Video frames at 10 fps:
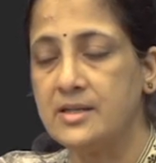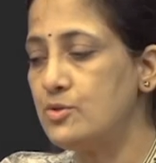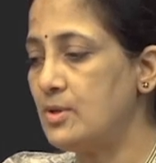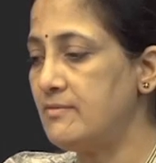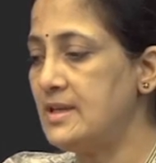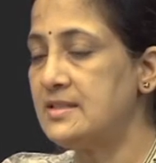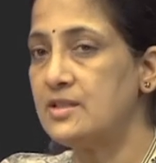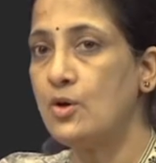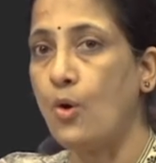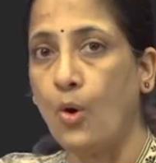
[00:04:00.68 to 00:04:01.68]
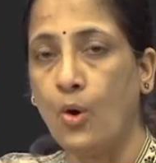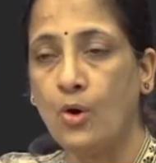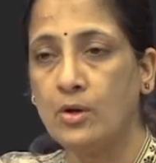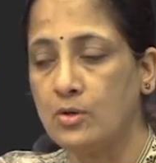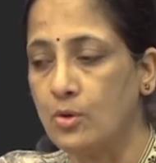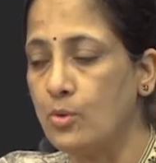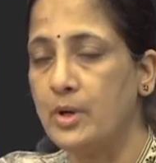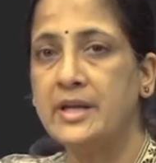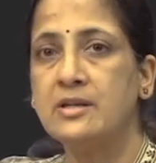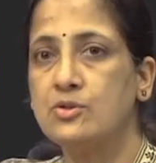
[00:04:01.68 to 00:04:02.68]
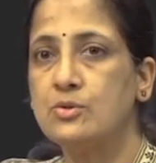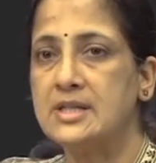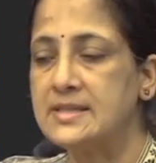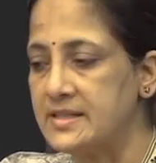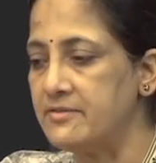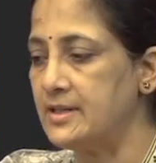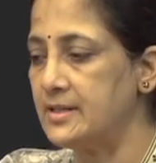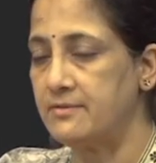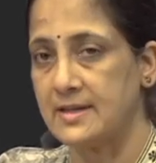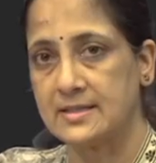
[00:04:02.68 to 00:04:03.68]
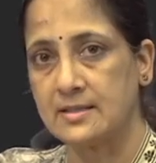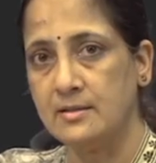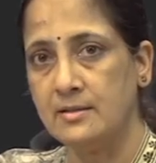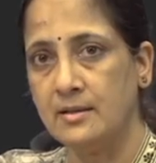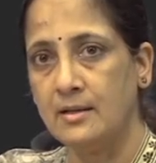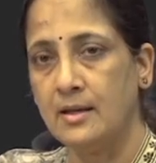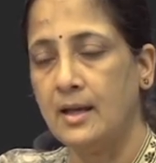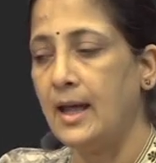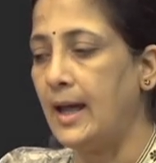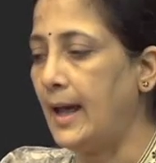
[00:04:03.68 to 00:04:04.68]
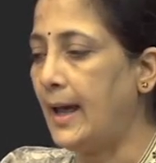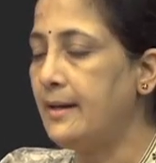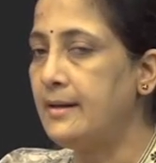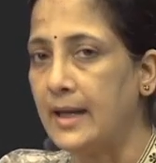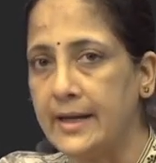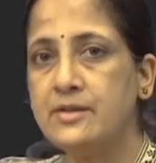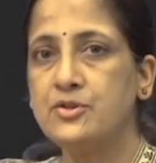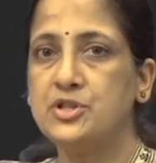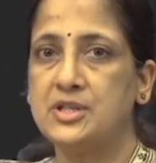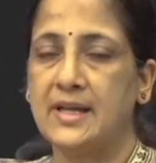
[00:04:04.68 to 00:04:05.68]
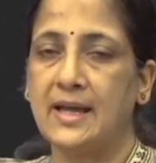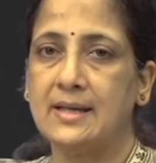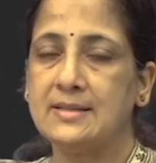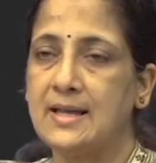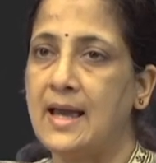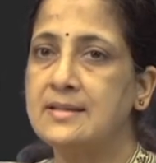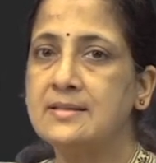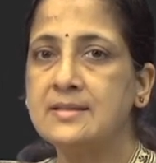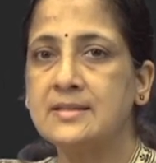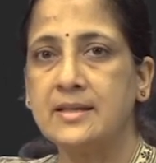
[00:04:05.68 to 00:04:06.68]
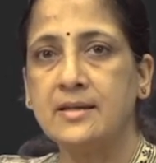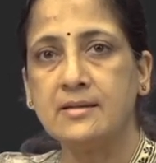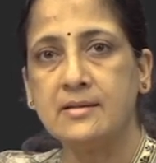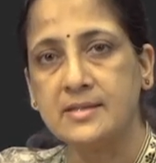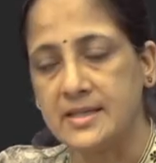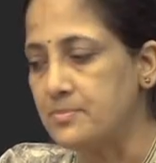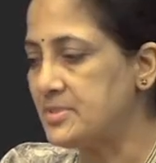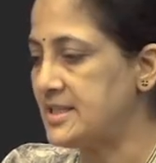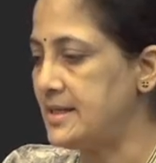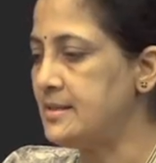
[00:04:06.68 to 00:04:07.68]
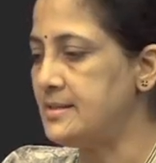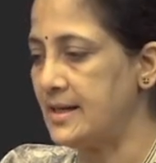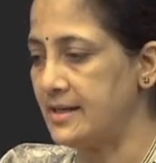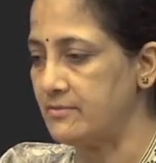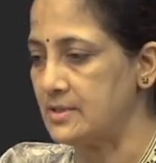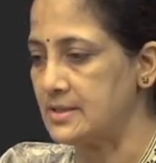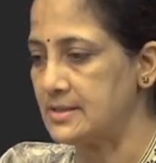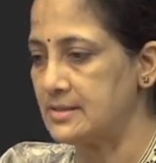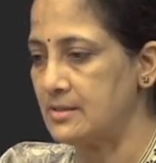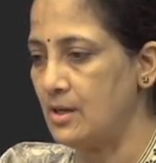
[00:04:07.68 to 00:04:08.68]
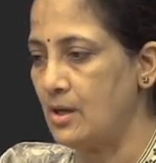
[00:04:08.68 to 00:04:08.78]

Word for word: into a vessel or go into a severed vessel and nitrogen gas as is seen in deep sea divers.